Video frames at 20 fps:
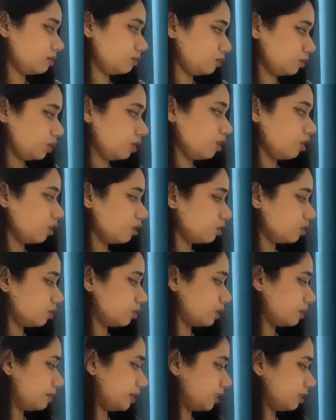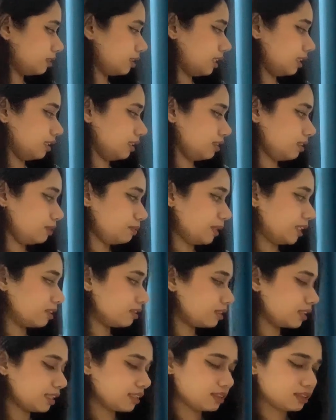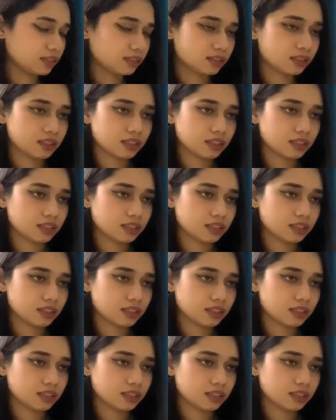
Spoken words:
we all know what parasite is. Parasite,